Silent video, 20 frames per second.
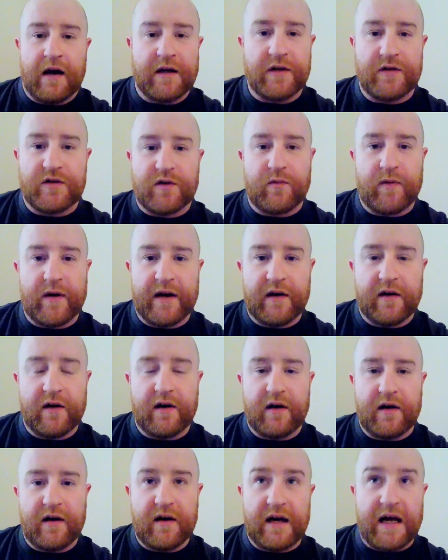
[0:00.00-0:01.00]
And he used to ring
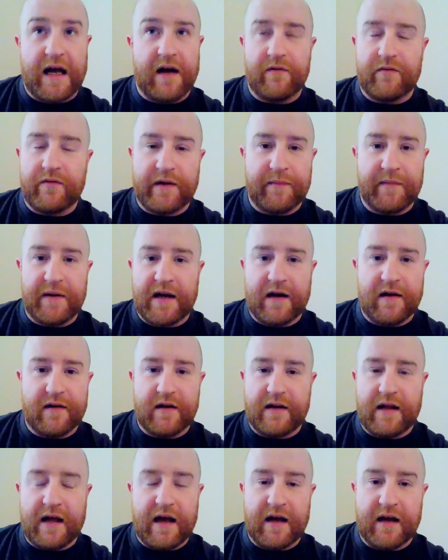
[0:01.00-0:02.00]
her every minute of
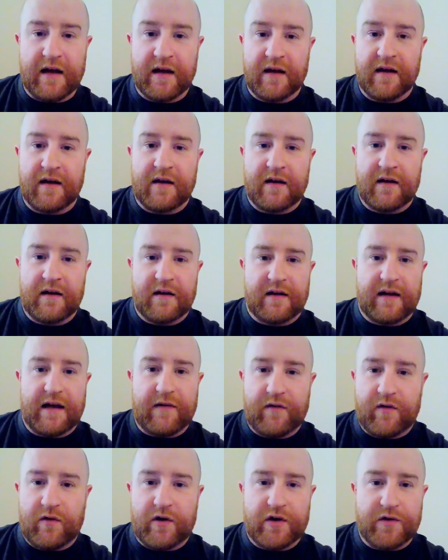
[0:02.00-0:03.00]
the day,
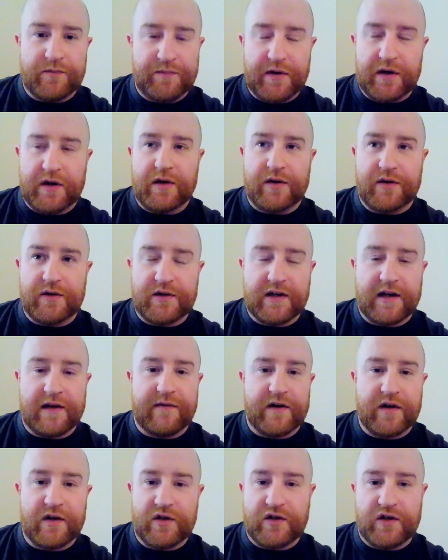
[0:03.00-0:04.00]
giving her abuse,
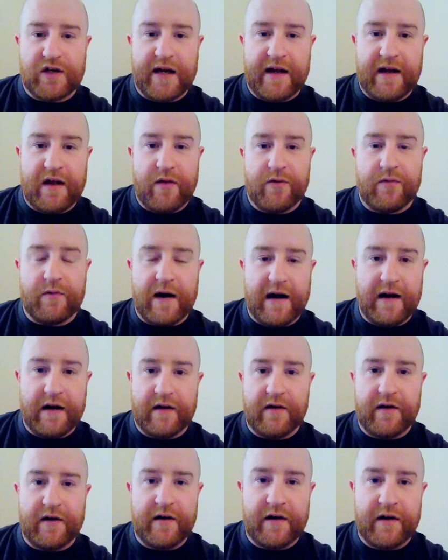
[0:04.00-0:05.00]
giving her shit,
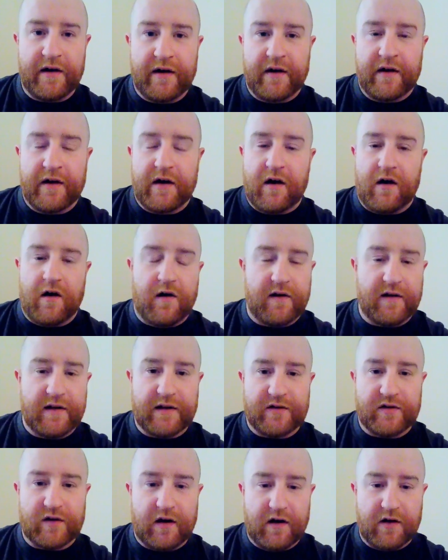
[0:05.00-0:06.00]
threatening her, all
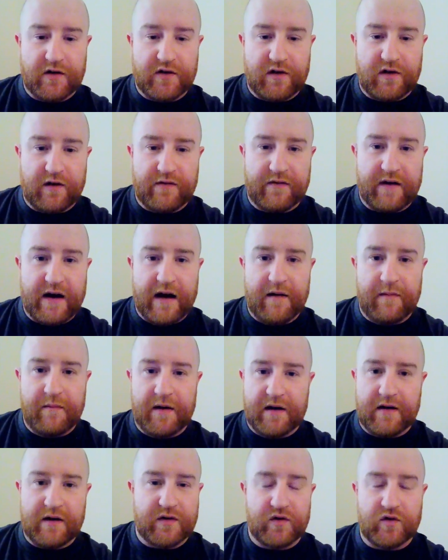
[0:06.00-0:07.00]
this sort of stuff, right?
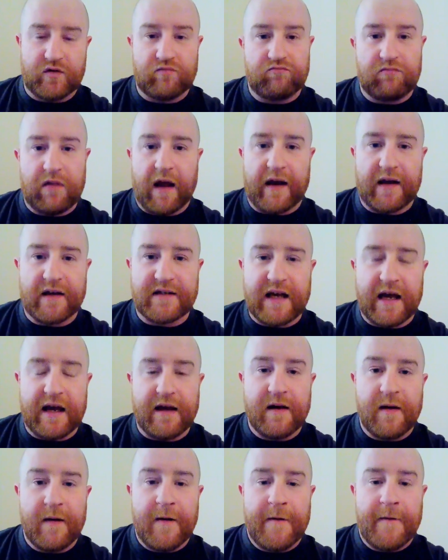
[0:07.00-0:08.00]
Because, like I
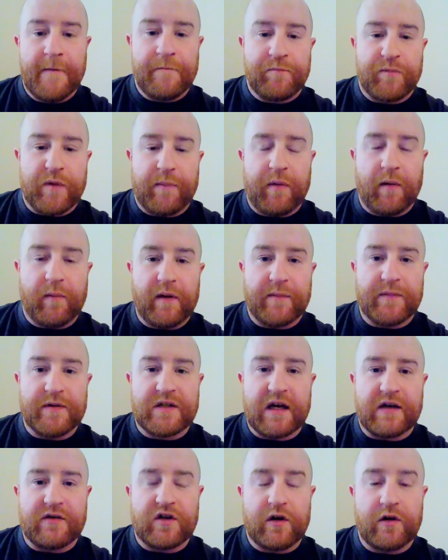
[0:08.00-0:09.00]
say, the public
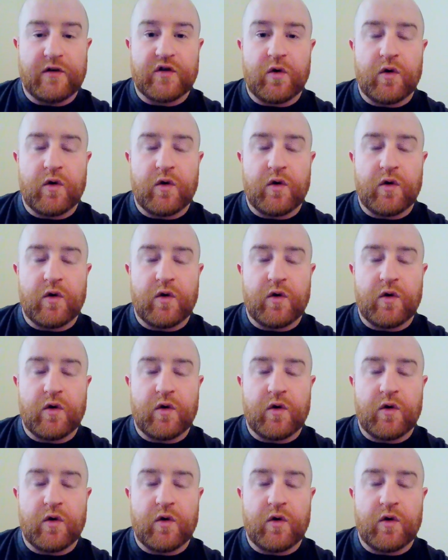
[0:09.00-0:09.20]
protection unit.